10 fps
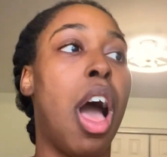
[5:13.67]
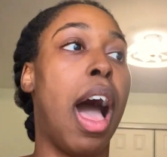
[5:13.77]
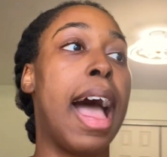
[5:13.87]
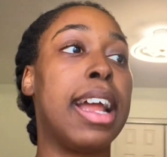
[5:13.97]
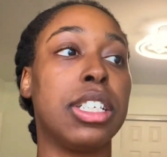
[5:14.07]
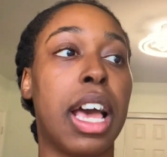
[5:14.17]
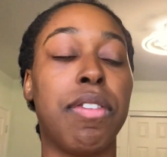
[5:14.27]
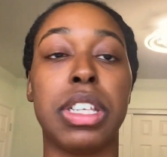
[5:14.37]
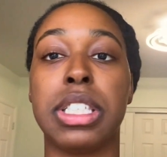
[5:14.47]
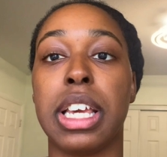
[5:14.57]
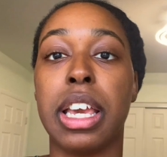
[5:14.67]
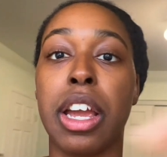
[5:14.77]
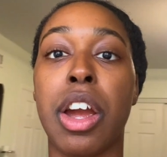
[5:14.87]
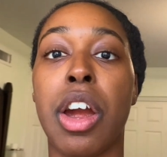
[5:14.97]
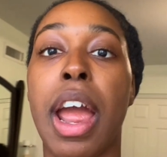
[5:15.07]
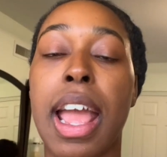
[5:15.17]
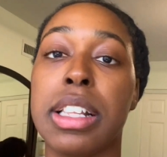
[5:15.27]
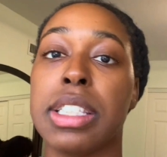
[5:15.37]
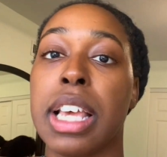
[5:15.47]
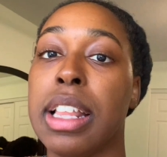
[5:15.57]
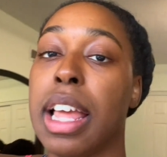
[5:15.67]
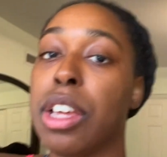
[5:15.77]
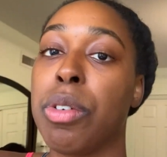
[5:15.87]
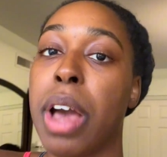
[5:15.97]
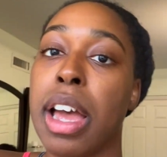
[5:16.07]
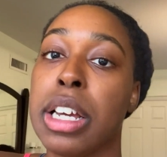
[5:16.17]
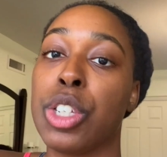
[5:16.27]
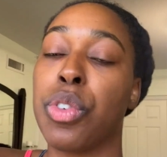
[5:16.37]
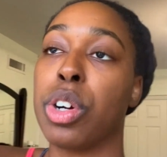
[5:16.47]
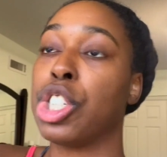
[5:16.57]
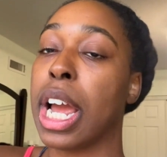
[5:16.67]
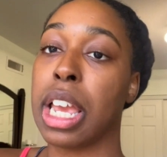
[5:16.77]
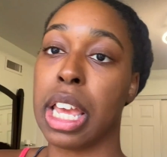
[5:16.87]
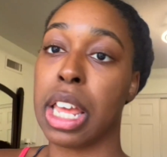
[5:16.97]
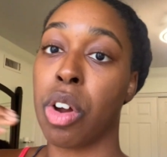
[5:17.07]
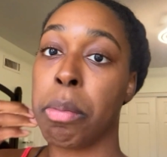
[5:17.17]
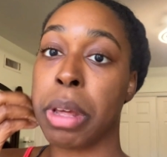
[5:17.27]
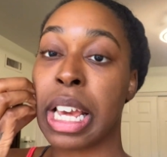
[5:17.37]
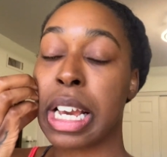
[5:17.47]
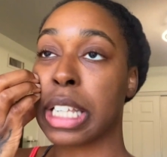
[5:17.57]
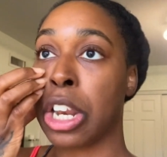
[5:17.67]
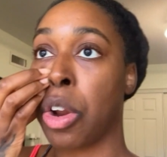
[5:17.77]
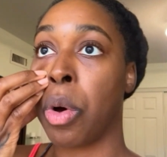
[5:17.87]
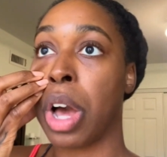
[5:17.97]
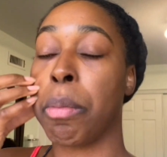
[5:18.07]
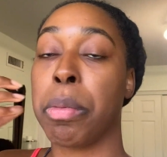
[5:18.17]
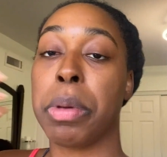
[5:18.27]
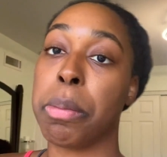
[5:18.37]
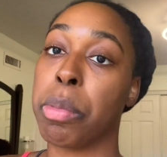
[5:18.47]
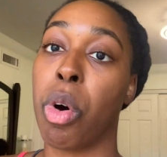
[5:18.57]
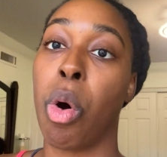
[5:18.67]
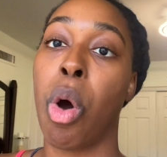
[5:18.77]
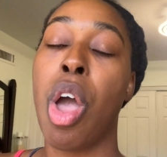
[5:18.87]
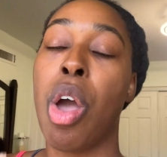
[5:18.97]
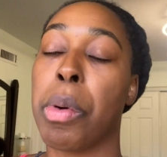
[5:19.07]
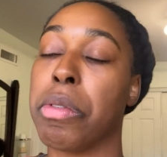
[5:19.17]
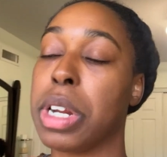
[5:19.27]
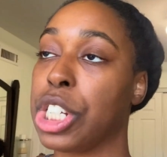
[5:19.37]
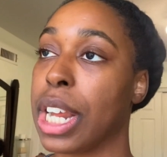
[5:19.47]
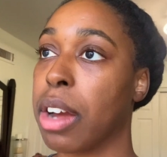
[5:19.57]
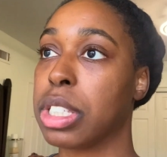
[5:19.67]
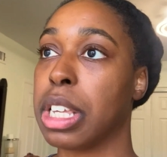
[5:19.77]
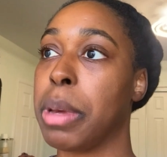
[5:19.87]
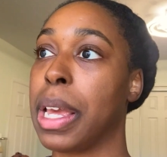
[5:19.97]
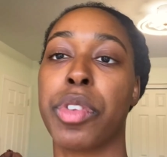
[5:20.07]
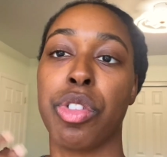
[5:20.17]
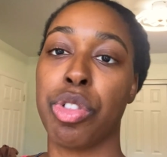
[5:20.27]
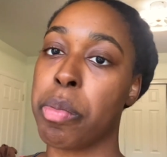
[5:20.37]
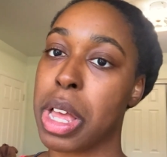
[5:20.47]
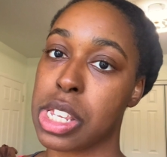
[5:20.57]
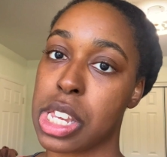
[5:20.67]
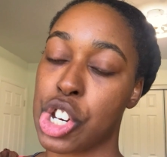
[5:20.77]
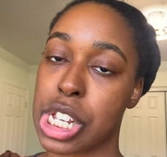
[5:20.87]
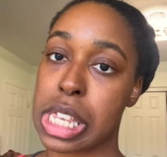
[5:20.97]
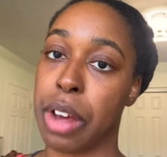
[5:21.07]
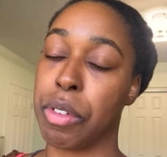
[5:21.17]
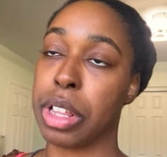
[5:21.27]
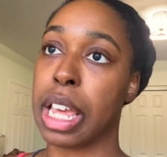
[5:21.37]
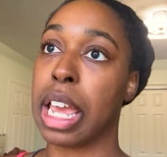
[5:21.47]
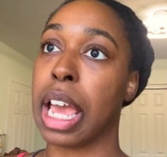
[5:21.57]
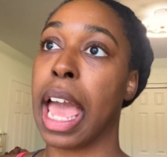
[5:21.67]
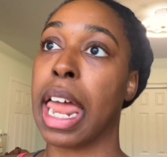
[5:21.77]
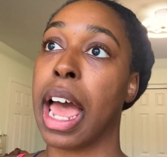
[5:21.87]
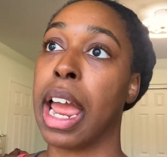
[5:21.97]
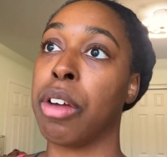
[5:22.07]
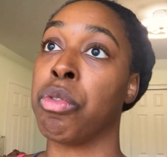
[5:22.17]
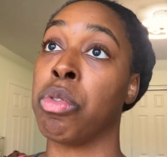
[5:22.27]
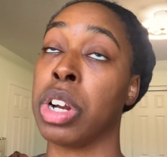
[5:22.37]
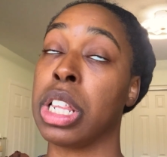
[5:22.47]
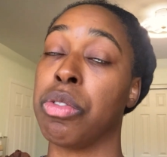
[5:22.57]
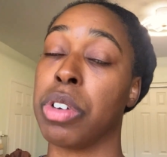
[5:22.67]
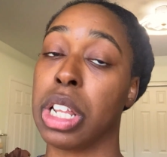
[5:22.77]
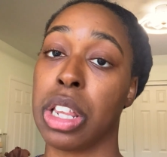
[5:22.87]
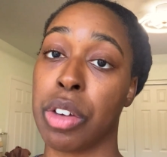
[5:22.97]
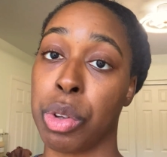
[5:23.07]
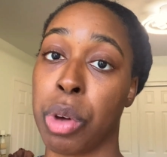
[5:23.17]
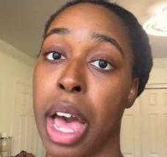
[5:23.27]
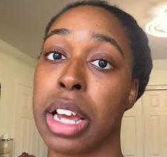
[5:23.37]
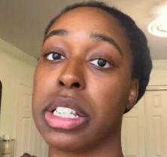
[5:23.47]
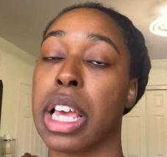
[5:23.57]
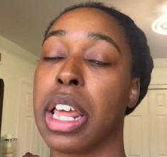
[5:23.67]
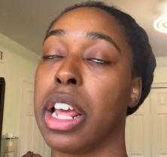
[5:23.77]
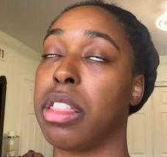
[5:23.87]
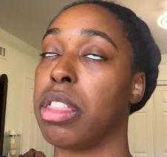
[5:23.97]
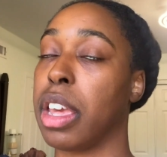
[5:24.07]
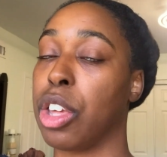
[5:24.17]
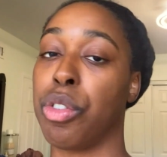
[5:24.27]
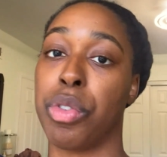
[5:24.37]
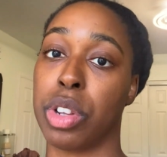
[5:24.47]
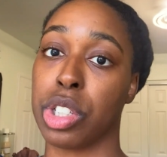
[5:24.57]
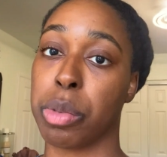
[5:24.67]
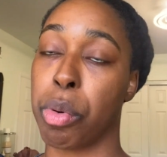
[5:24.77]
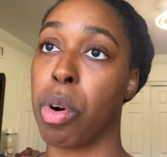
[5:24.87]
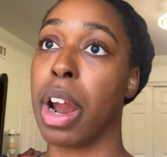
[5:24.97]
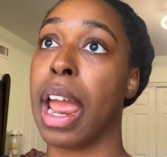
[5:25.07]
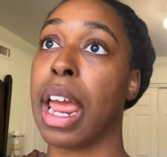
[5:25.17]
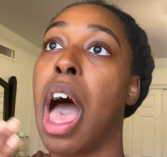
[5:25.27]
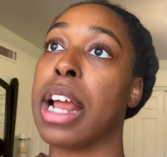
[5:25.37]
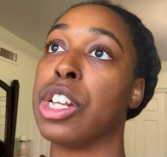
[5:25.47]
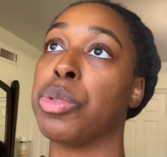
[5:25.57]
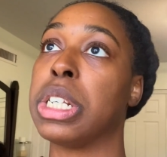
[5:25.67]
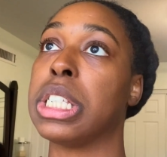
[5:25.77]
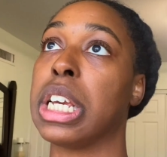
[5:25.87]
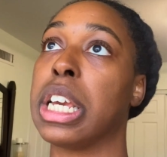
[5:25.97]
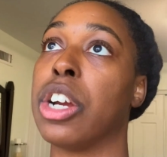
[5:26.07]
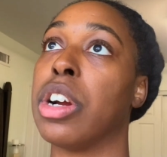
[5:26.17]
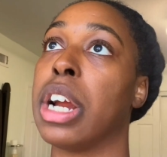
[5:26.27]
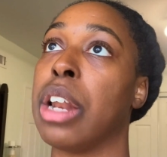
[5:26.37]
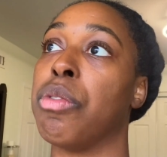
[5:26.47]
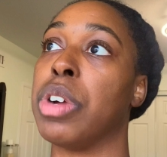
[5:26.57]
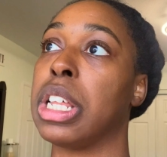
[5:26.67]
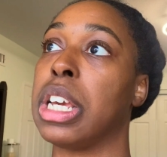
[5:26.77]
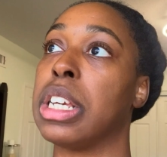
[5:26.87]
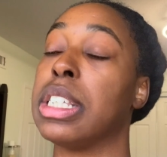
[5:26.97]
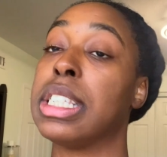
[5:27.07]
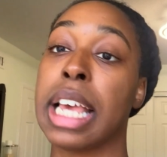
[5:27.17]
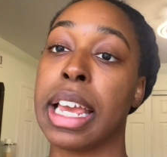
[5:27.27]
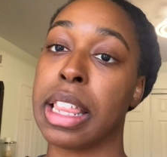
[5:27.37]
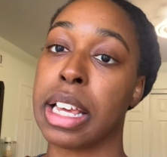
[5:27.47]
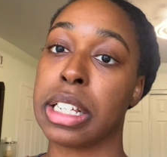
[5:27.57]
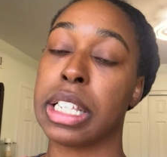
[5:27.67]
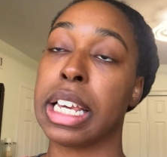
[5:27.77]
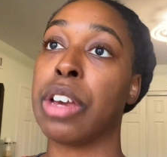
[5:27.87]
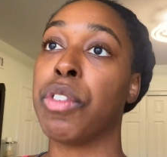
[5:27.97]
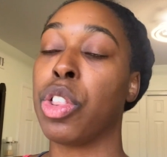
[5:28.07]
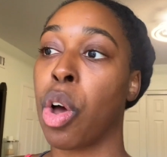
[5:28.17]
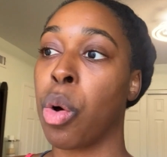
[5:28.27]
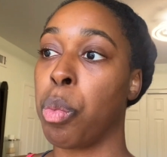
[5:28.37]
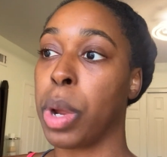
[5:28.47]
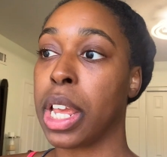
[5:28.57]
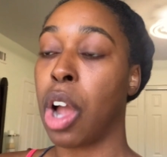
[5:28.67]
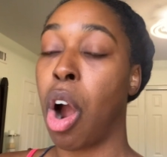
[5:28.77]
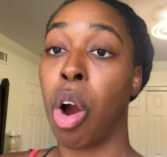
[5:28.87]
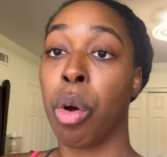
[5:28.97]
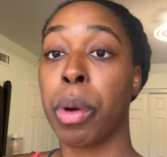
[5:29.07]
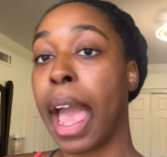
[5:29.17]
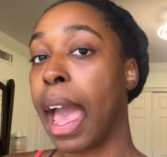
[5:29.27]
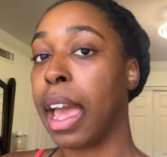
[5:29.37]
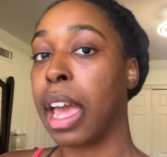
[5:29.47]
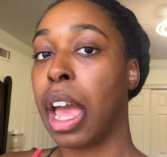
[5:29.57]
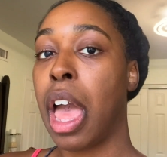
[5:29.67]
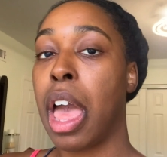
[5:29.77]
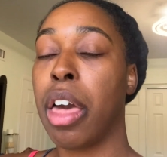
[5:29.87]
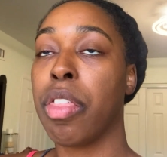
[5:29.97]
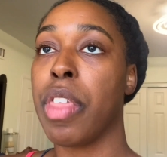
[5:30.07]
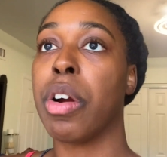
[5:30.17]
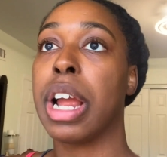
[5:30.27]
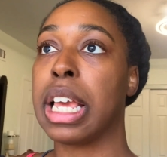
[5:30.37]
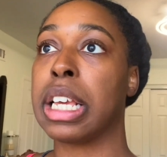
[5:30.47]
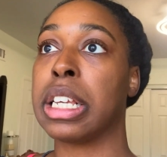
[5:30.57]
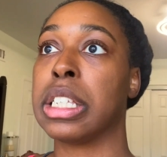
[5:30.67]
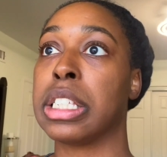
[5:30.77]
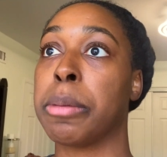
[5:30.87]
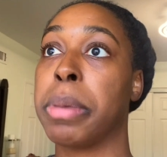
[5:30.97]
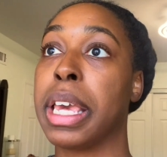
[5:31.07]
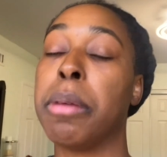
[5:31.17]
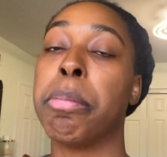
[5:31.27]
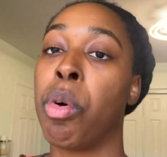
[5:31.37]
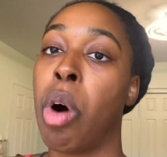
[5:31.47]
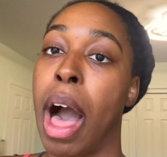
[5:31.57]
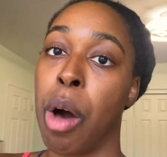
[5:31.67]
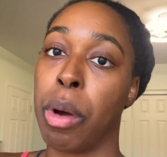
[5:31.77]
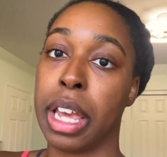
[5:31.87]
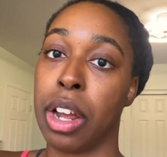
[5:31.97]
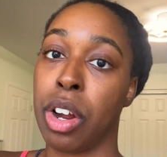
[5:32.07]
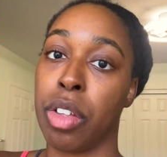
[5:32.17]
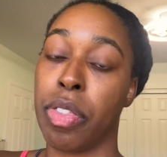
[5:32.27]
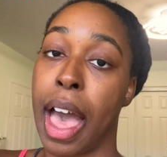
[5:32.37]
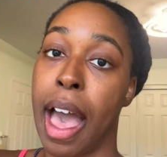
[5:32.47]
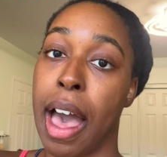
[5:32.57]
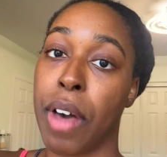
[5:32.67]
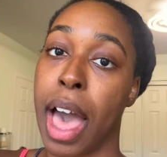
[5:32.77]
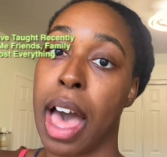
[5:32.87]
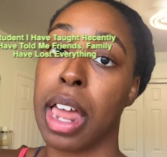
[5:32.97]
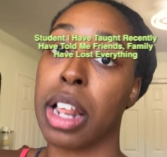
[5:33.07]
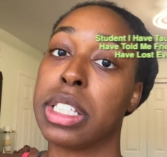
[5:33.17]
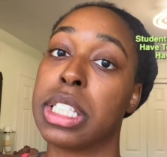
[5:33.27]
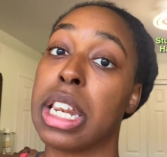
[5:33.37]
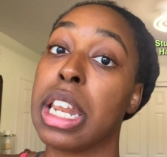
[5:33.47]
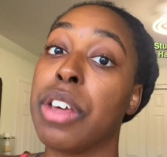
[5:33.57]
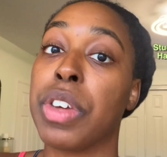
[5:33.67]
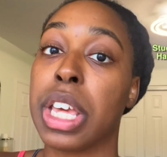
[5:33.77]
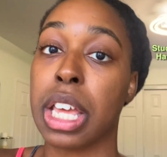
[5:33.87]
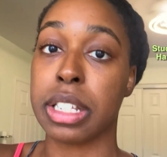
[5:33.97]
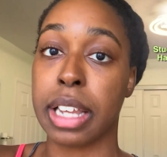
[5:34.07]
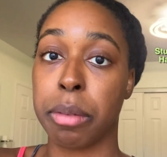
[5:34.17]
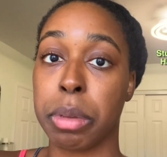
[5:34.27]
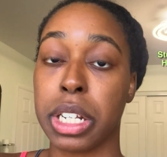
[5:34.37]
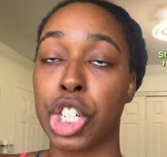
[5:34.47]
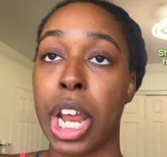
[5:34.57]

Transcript: I just have to sit here and say thank you guys for checking in on me because I know a couple people were reaching out to me through messages and everything and I really really love you guys and I thank you for the support and I just want to sit here and really say this even though we are okay there is people out here that have had significant damage